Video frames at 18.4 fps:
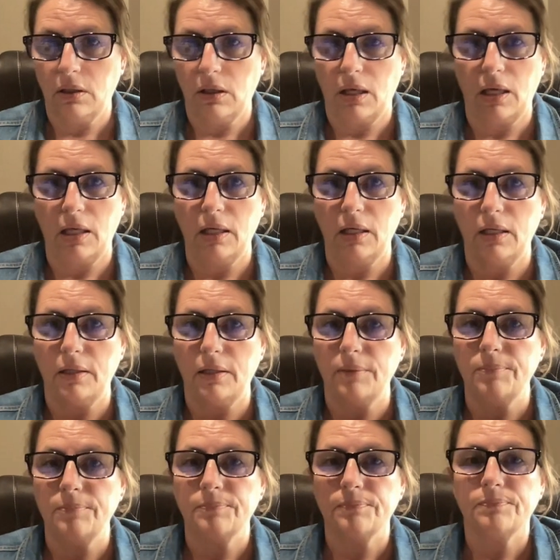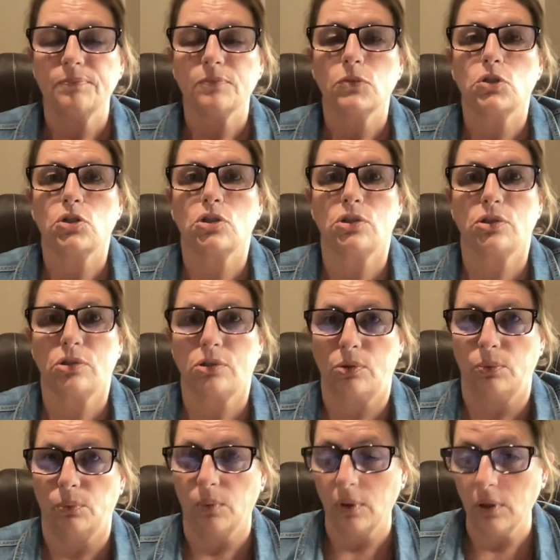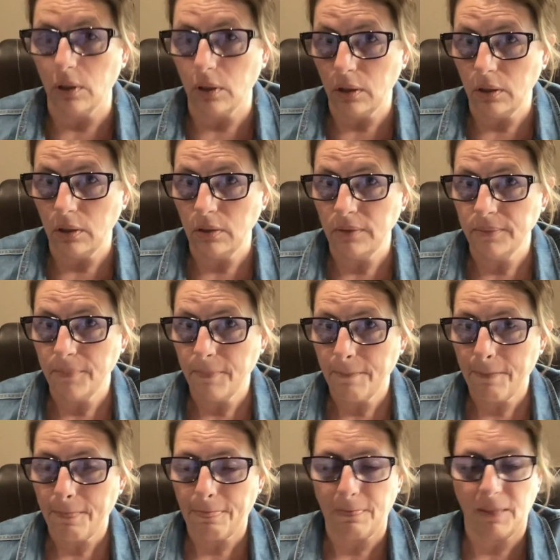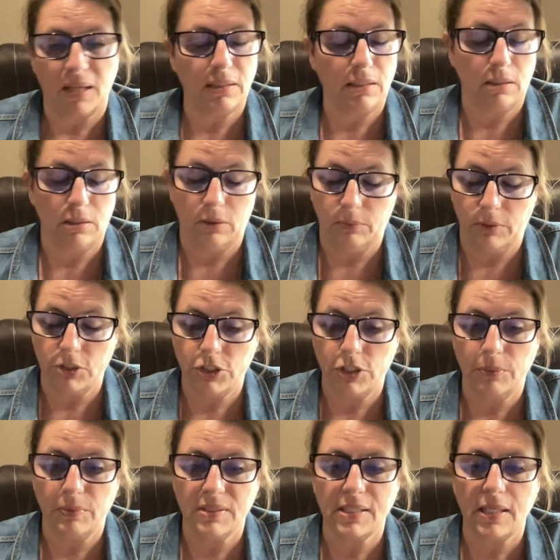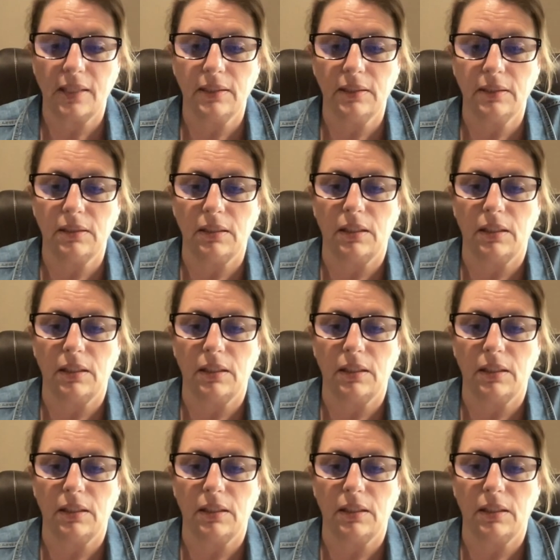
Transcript: a squall. I didn't know what she was saying,